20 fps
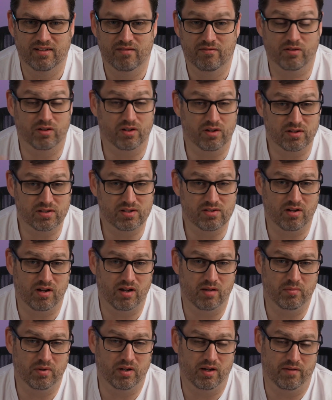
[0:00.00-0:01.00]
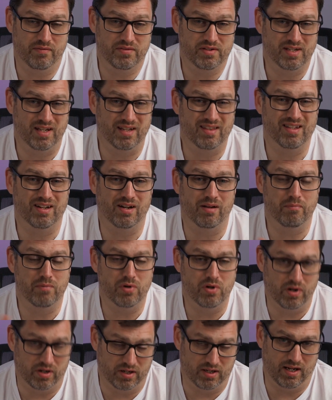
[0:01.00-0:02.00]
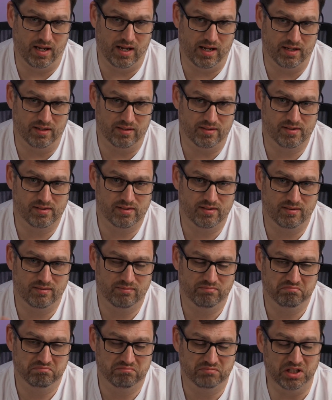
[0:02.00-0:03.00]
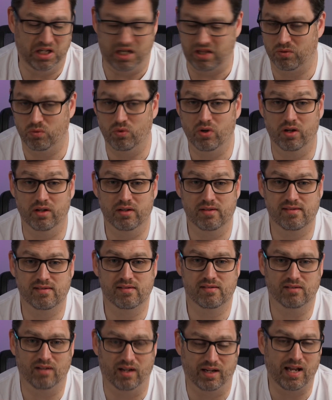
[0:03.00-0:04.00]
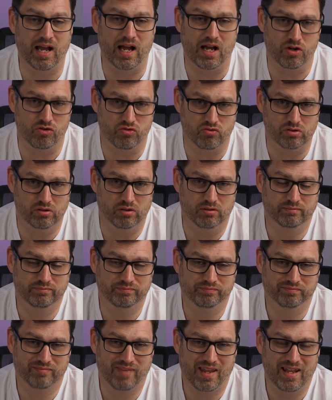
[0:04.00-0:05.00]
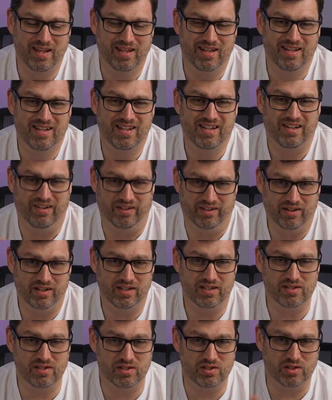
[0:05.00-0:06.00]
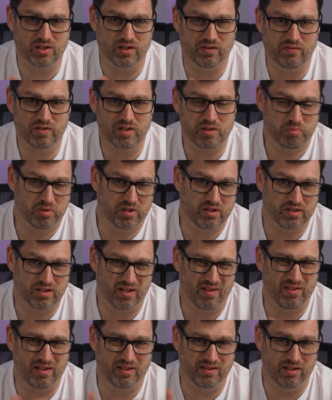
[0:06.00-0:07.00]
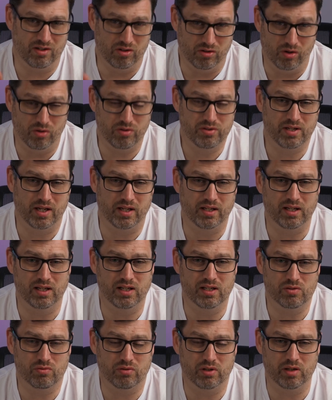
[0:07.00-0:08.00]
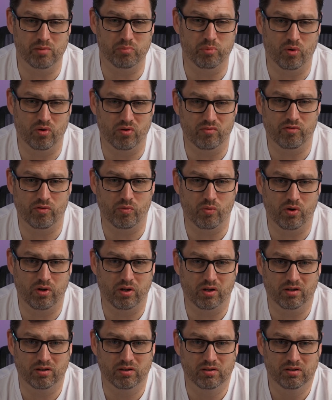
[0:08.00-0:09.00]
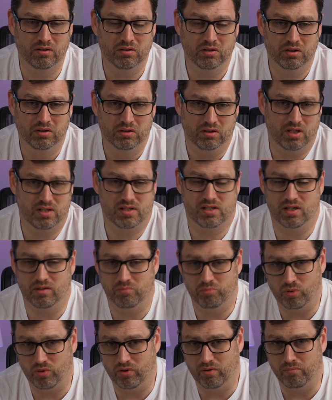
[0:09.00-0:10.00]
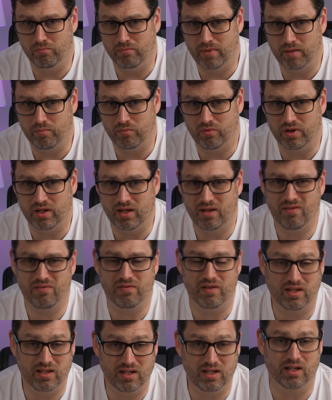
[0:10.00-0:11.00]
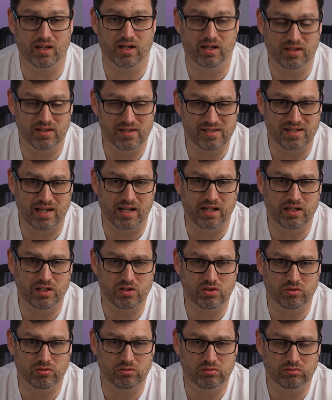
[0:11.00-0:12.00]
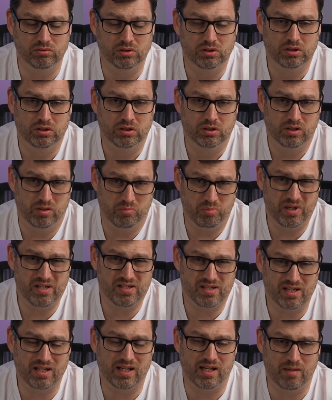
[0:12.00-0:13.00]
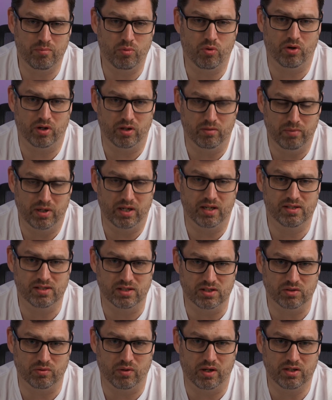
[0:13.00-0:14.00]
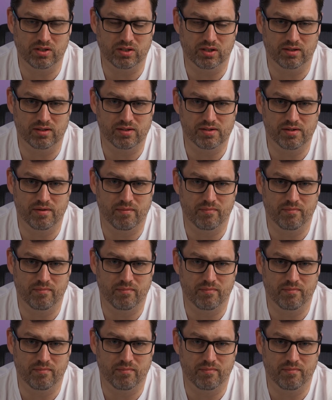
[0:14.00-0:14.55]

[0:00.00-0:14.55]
For a long time, I've said that I'm not an artist. In other words, I can't draw. I got into Surface because I think that note-taking is really important for work. It's an important memory, thinking, and understanding tool that beats a keyboard in many situations.